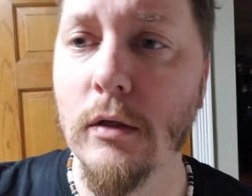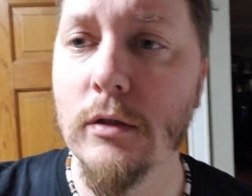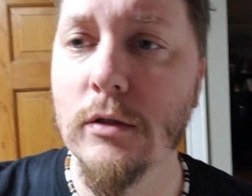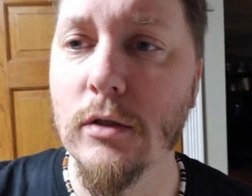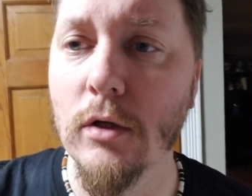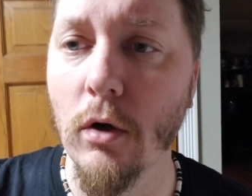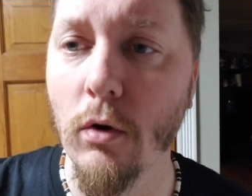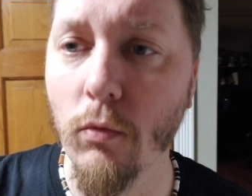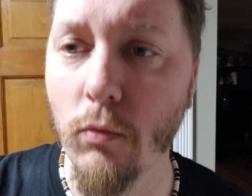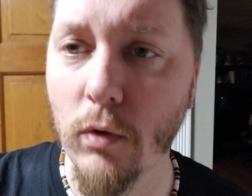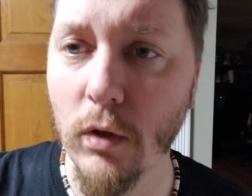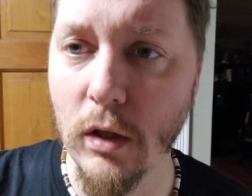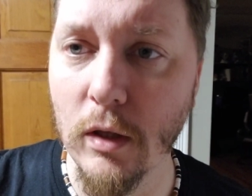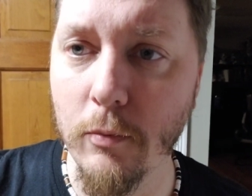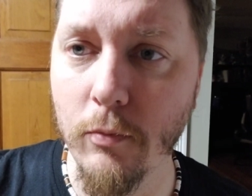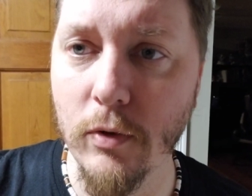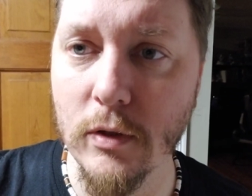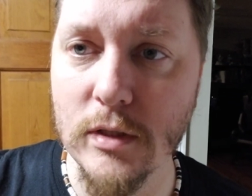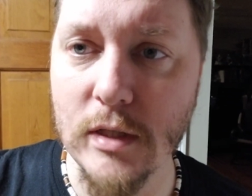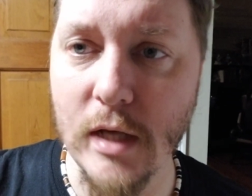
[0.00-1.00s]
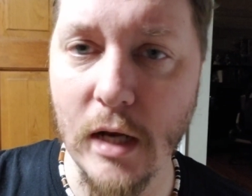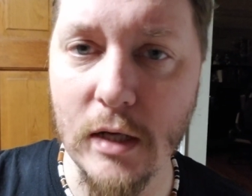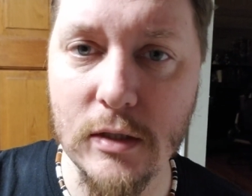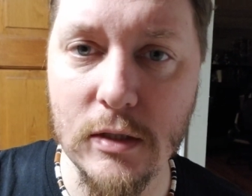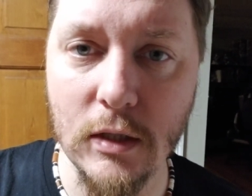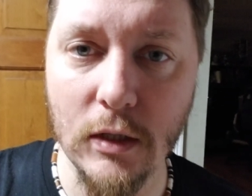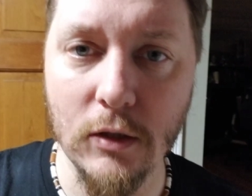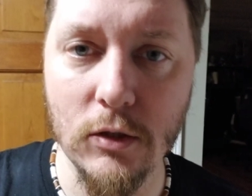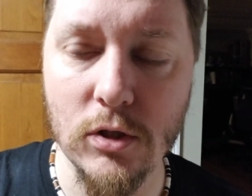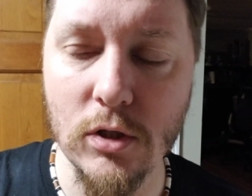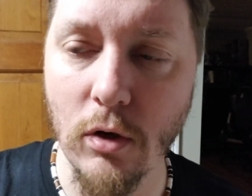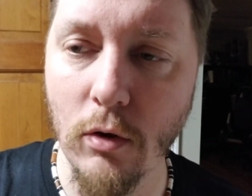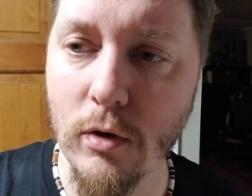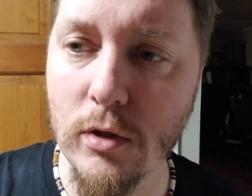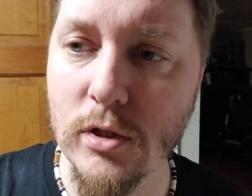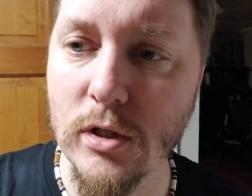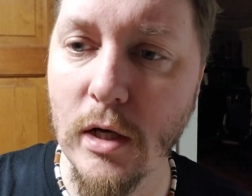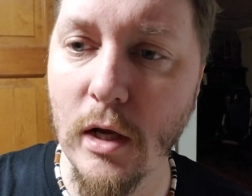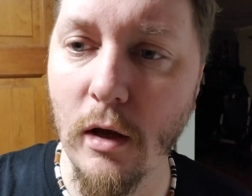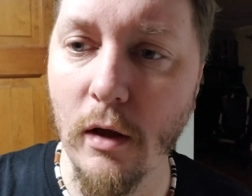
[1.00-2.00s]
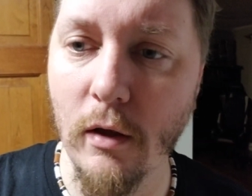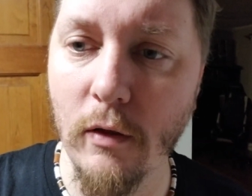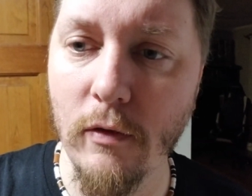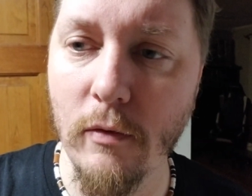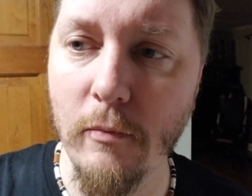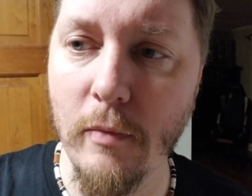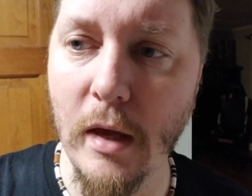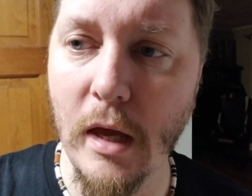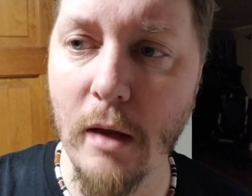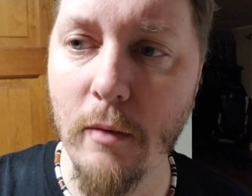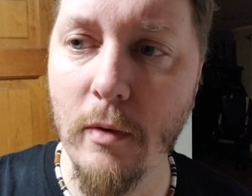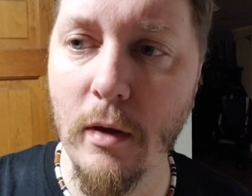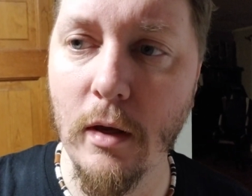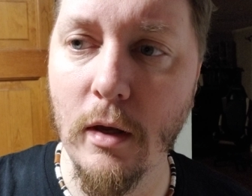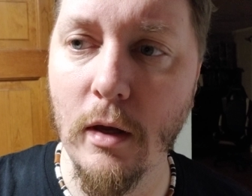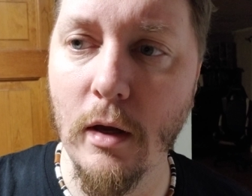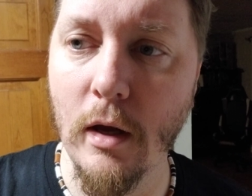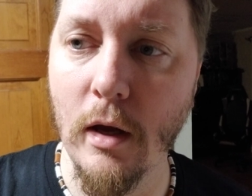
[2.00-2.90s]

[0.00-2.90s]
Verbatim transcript: So really protecting Joey Janela, the baby.